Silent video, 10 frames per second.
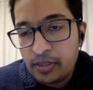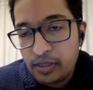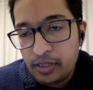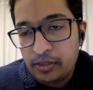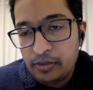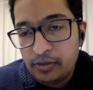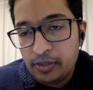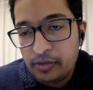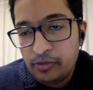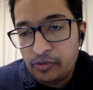it
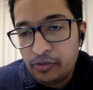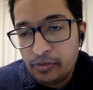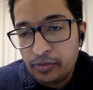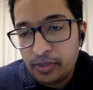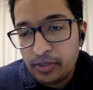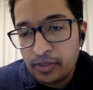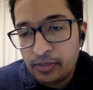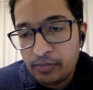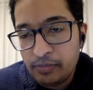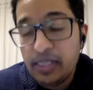is true.
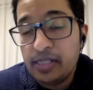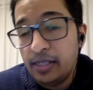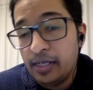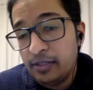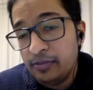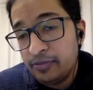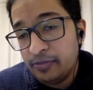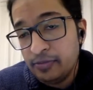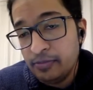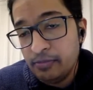Midlife
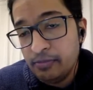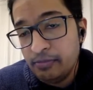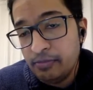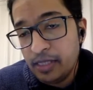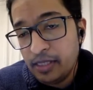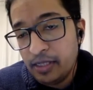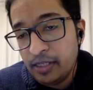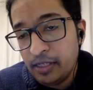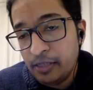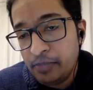
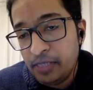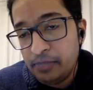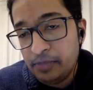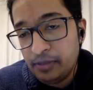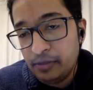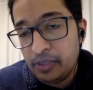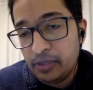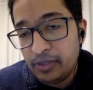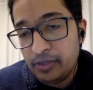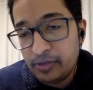people who are going through